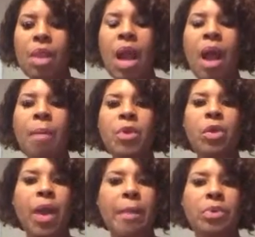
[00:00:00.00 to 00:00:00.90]

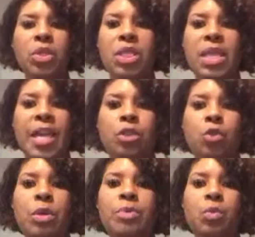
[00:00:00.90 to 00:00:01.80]
You're able to take
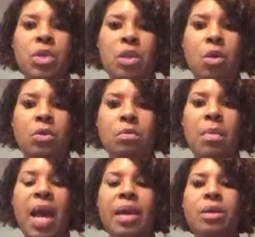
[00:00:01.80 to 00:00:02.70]
trips with those
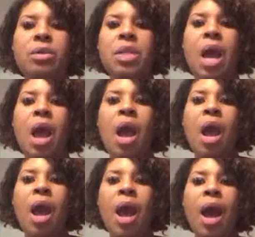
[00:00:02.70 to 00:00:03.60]
miles.
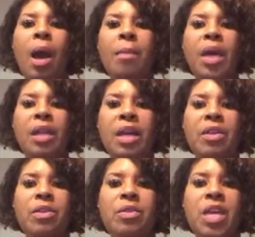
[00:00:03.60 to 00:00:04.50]

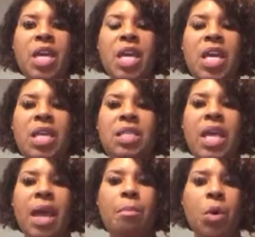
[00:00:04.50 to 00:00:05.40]
Another thing is
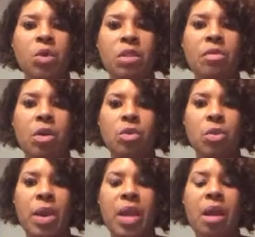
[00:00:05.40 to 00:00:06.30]
that most of those
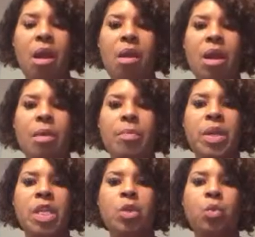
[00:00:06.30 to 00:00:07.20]
credit card
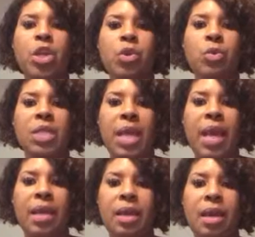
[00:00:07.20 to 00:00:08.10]
companies, when you
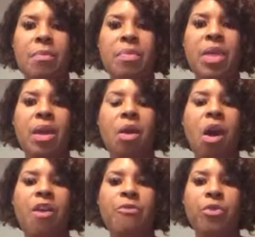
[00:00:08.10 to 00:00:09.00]
sign up, they're
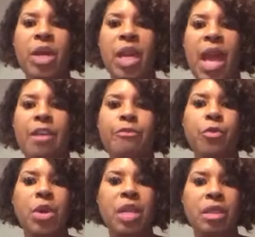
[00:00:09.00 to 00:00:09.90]
offering like
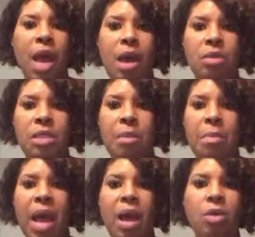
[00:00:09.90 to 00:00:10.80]
40,000
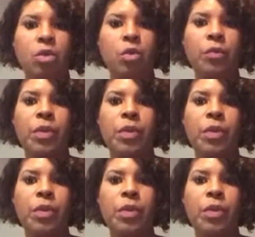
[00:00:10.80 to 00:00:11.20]
miles or